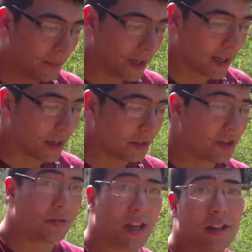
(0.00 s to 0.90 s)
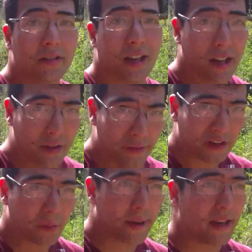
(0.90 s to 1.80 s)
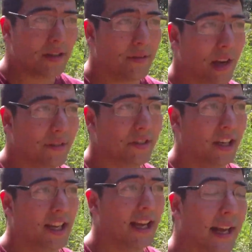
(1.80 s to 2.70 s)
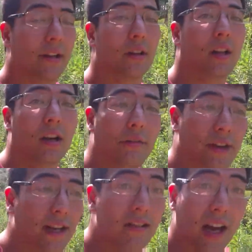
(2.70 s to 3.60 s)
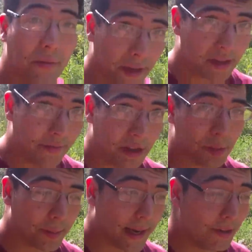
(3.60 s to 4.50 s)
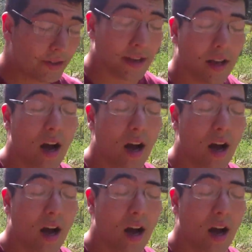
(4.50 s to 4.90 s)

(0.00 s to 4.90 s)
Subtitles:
But so check those out on the Facebook page if you haven't seen it yet. I know a lot of you guys have liked the Facebook page, and